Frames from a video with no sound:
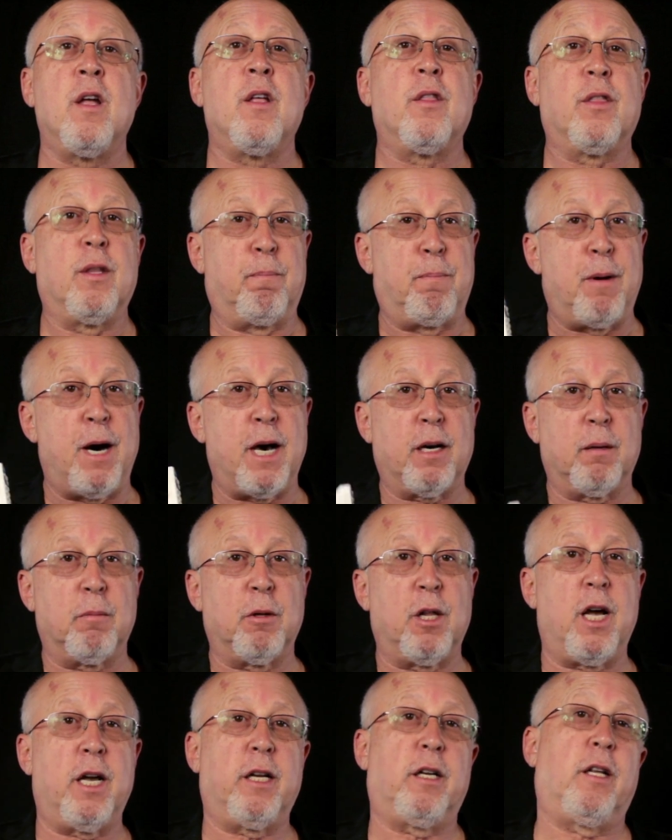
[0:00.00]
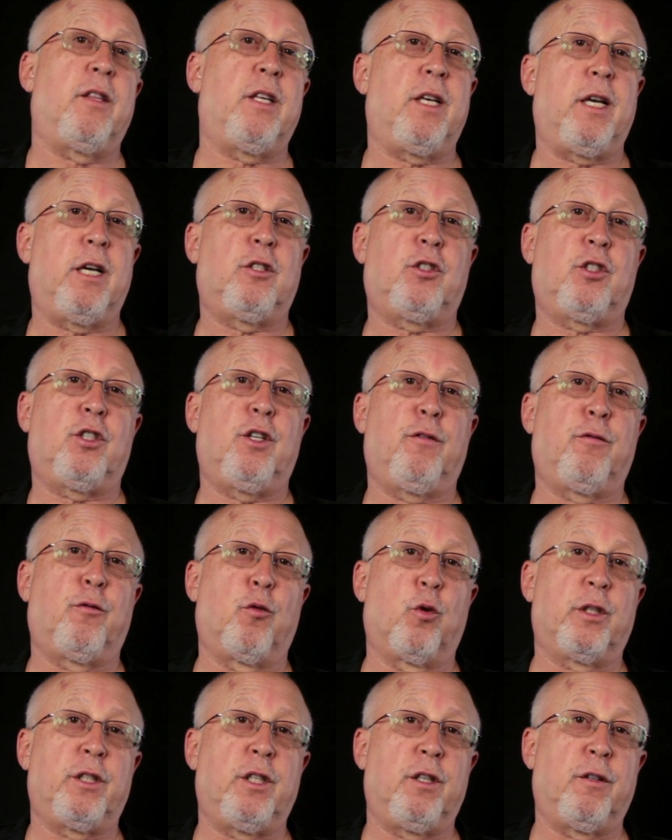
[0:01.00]
The bottom line on the
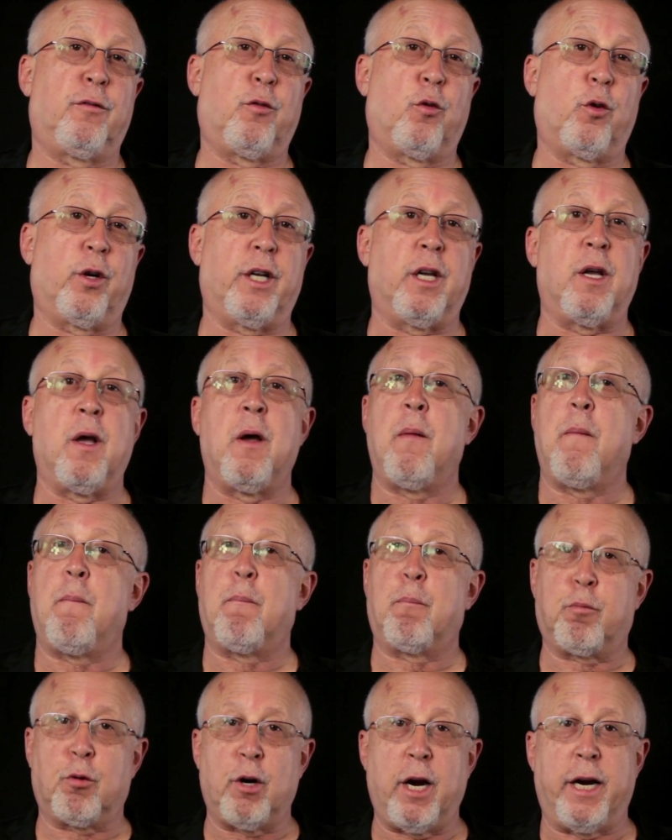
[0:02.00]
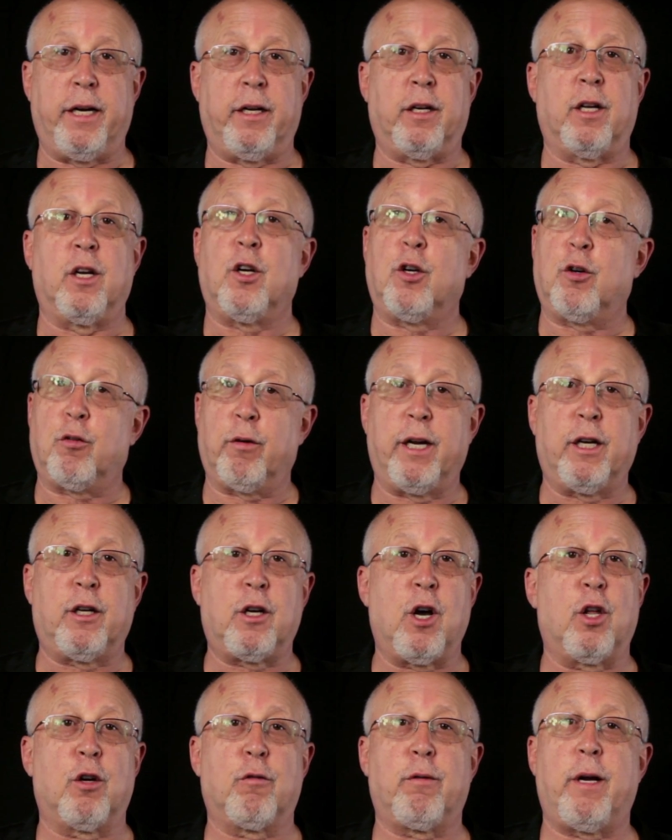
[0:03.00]
HC-1440, bright, great
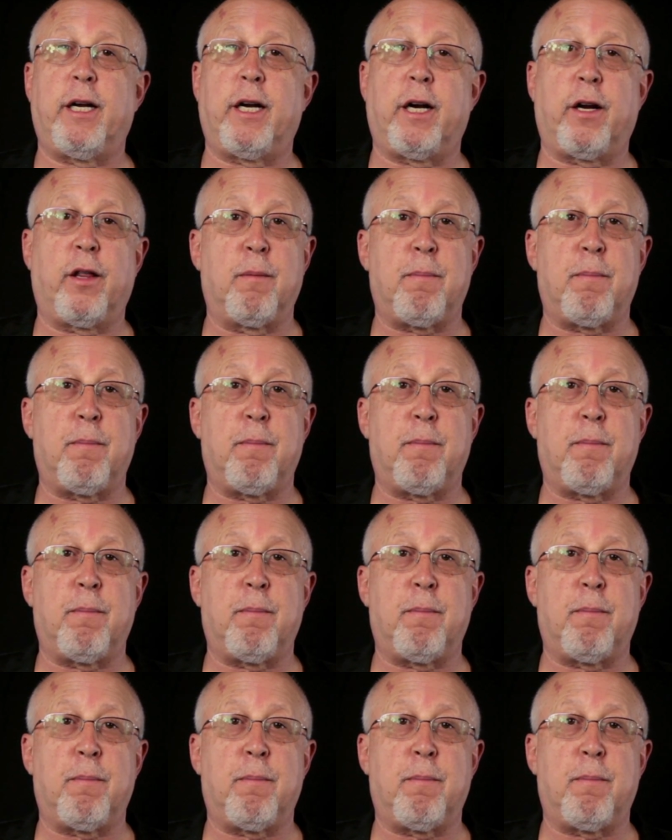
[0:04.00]
color right out of the